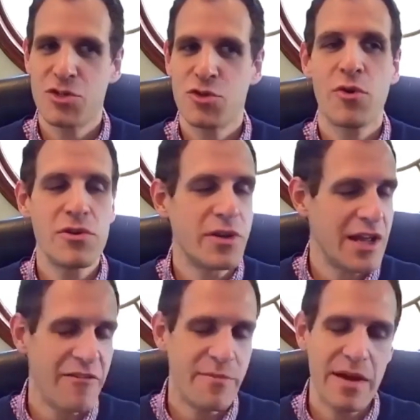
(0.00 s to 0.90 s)
Sure, you could
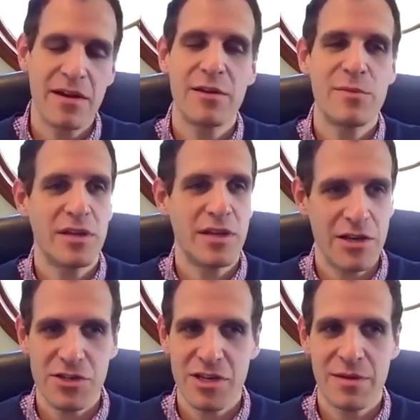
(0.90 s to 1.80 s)
have better
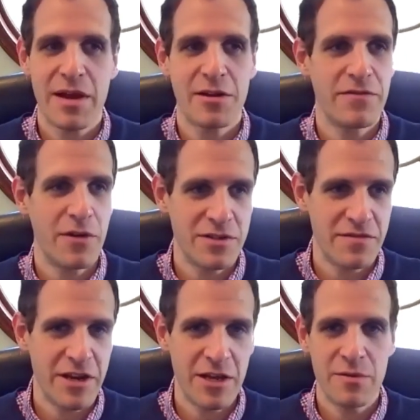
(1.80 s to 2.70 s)
communication and microphones
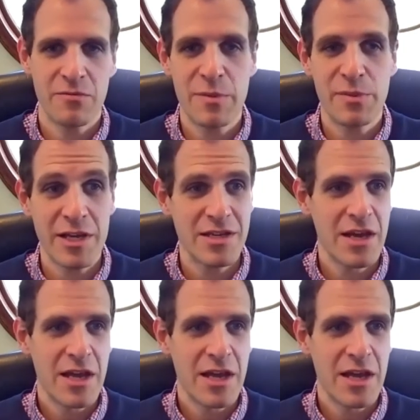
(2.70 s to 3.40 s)
and video replays,